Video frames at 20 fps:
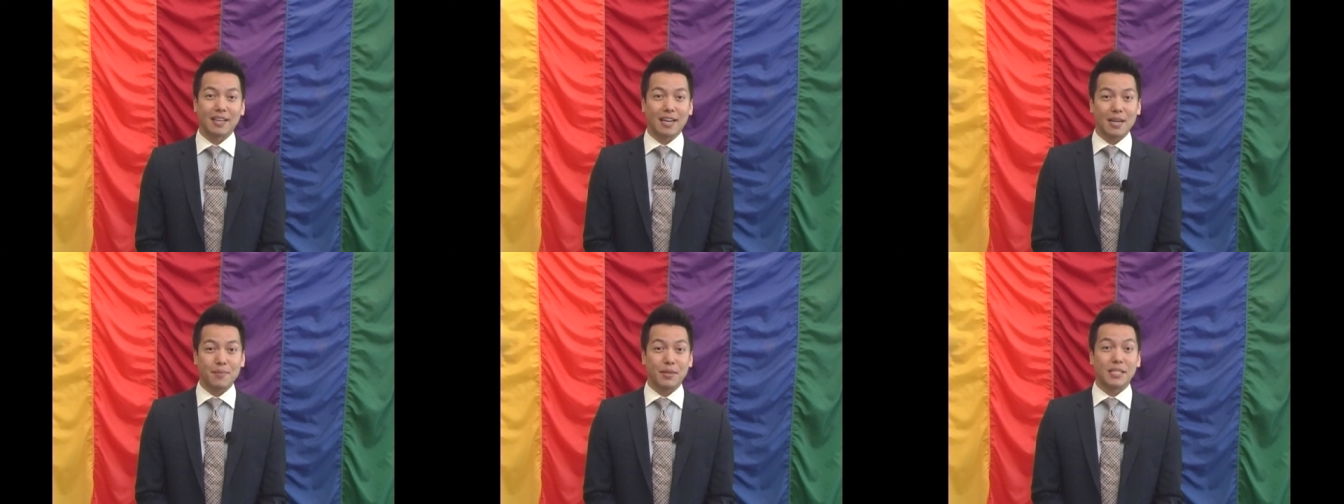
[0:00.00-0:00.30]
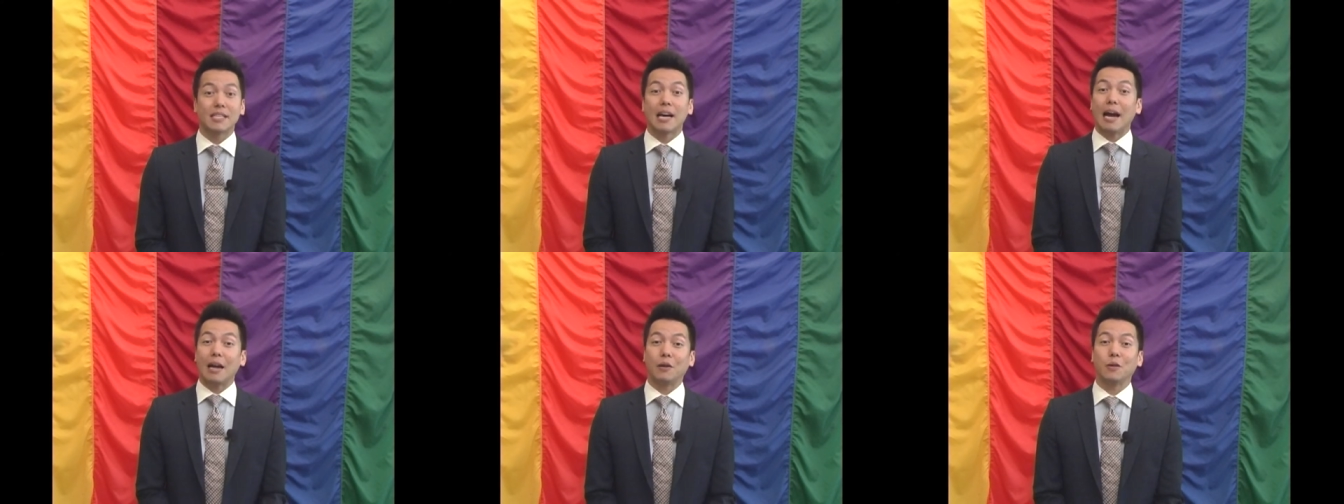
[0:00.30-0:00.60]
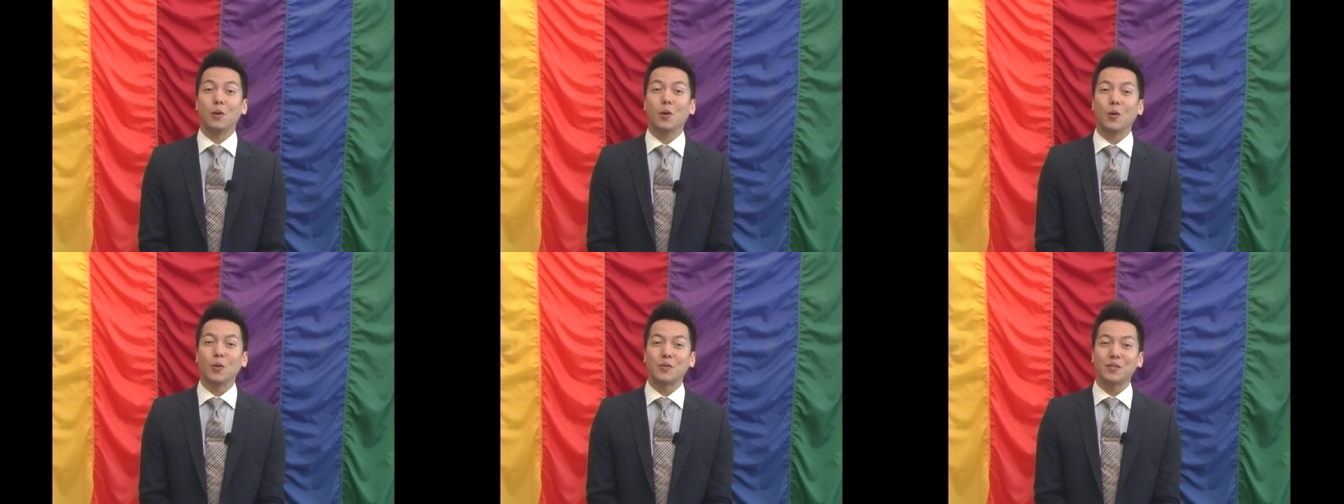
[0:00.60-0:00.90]
I'm a
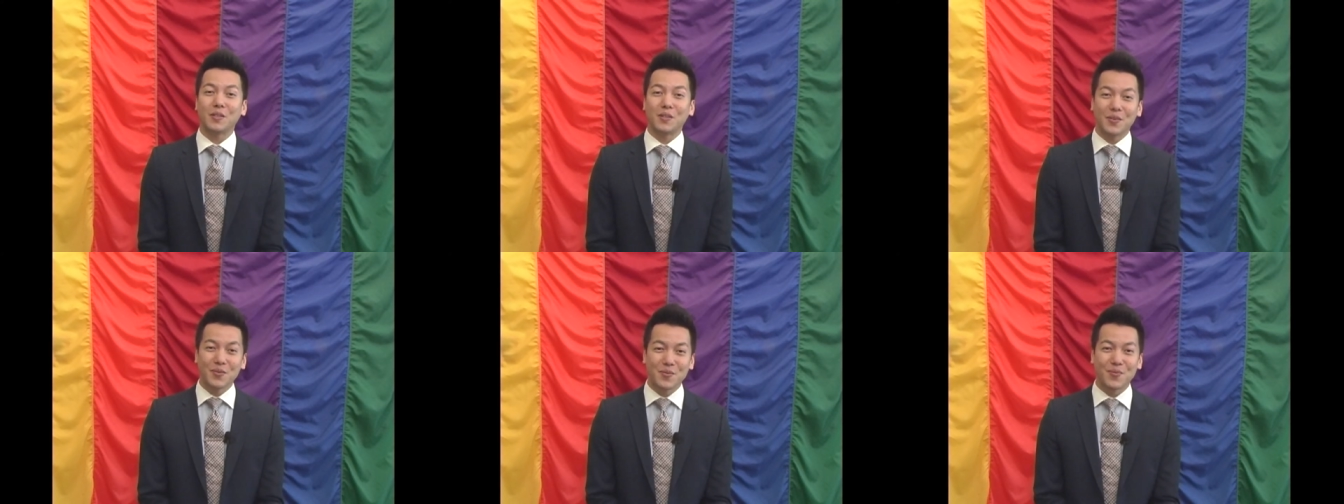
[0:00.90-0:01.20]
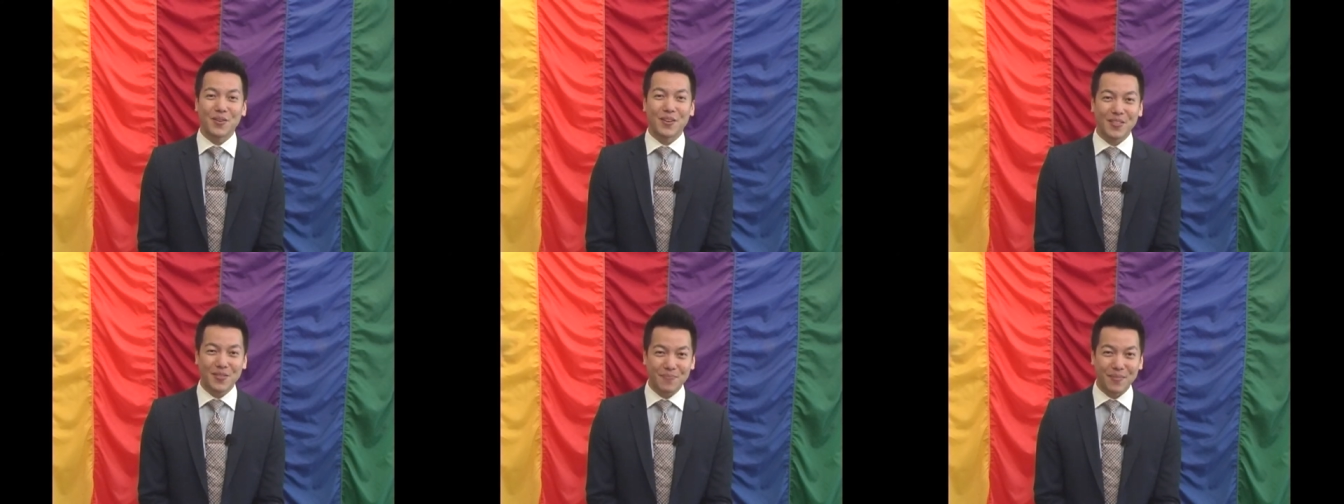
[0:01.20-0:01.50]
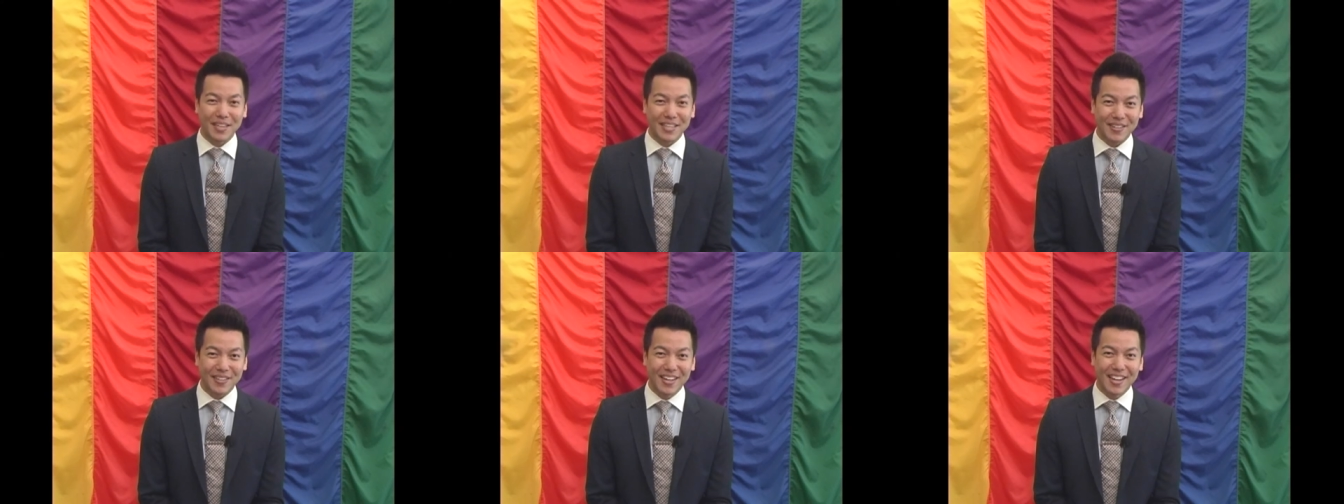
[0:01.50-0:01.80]
title holder with
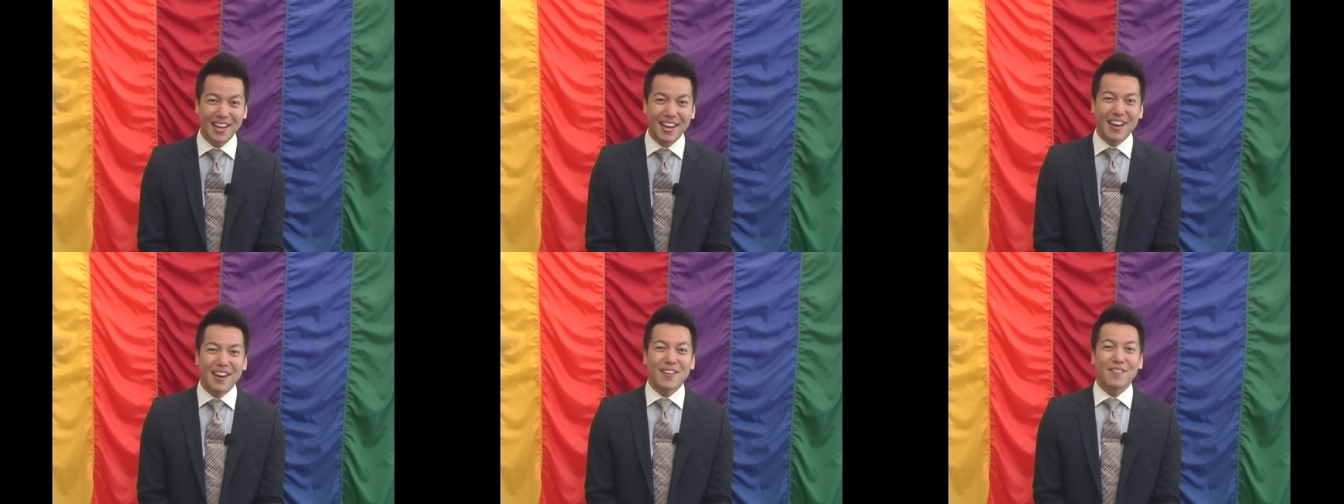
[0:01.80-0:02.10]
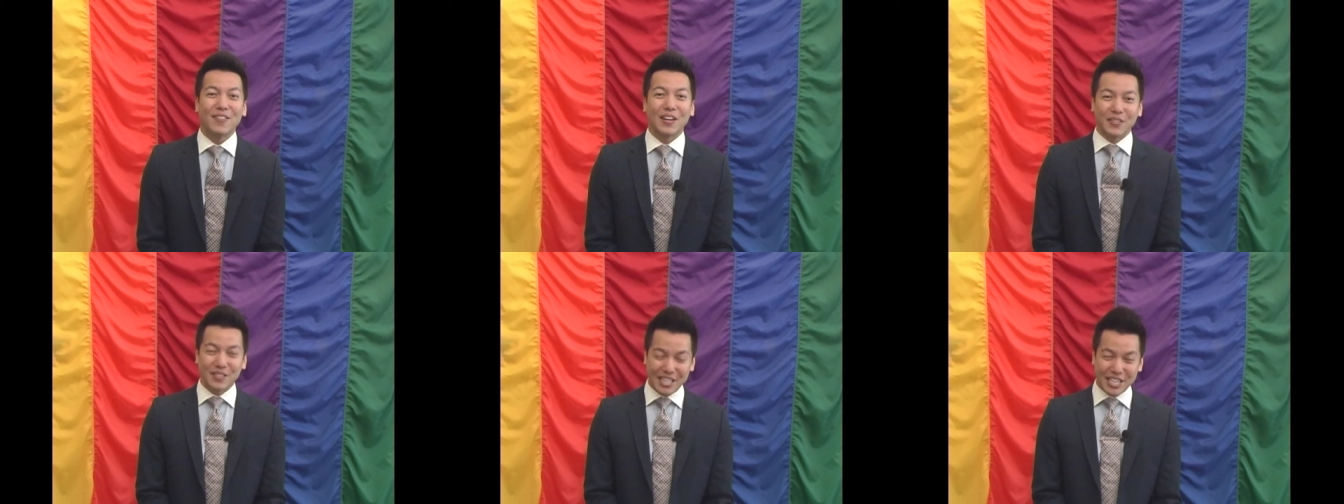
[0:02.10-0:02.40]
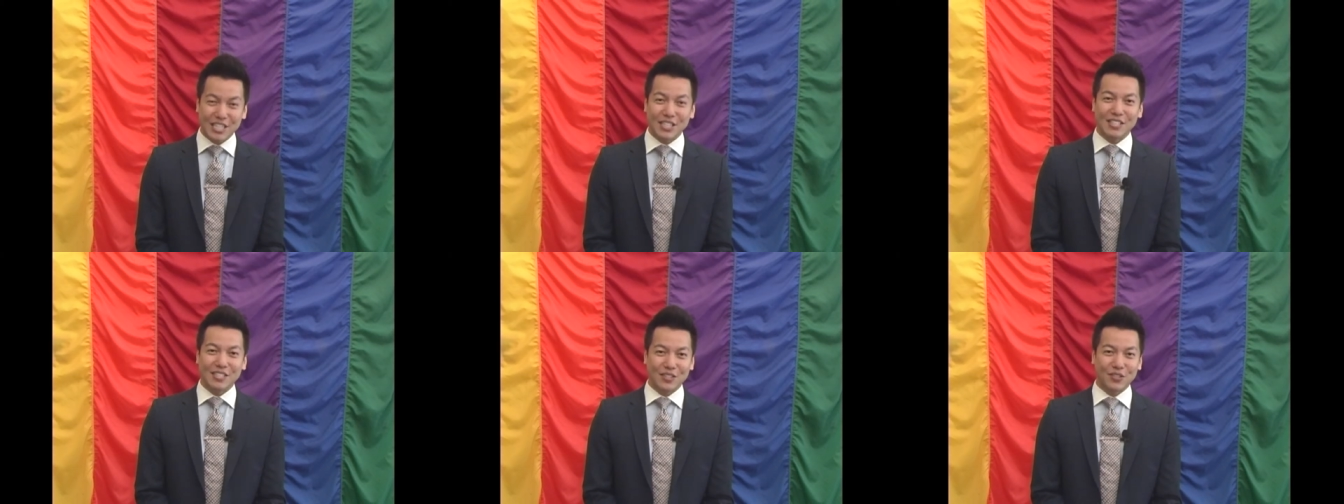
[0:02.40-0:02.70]
many
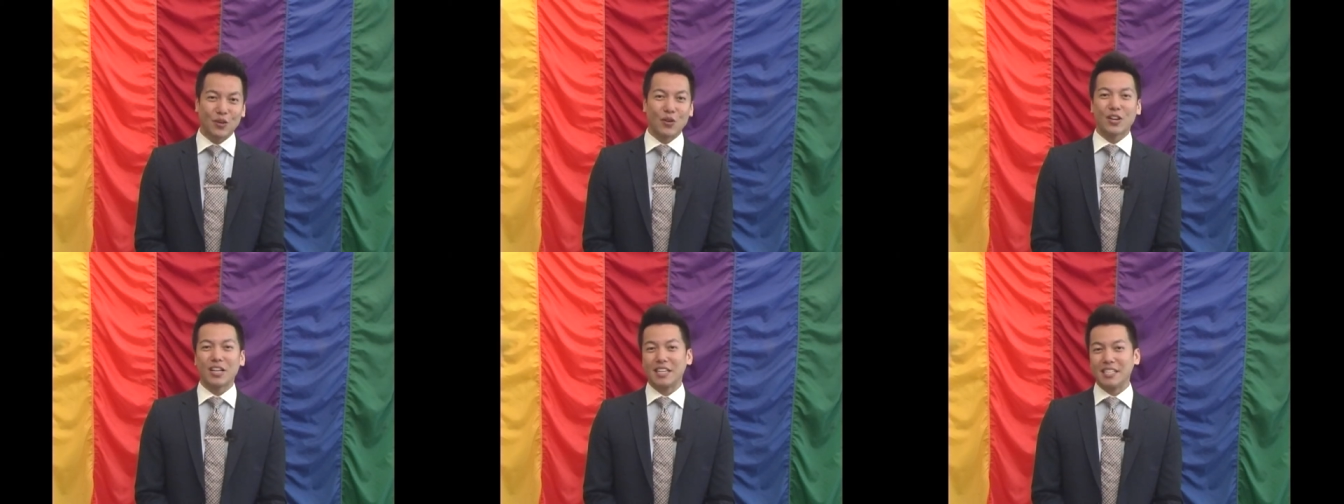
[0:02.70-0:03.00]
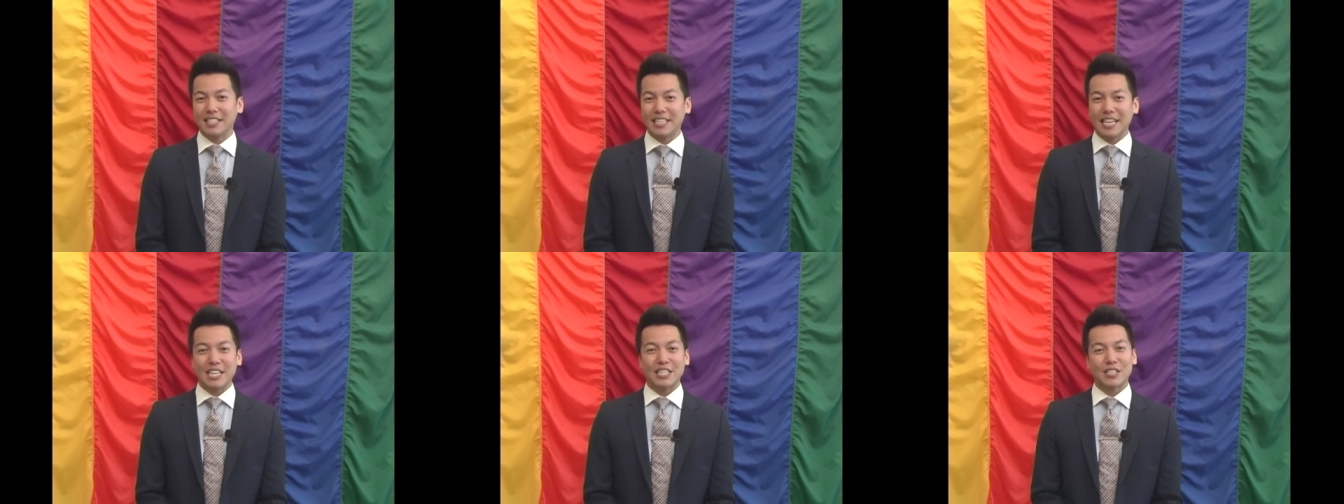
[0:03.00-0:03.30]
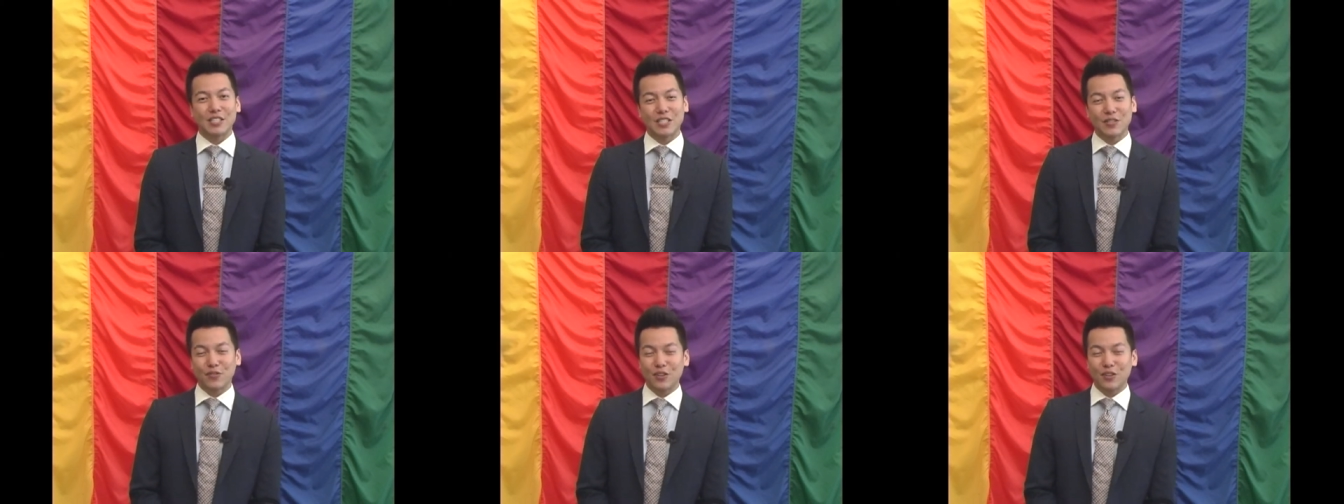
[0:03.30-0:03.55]
foundations and organizations.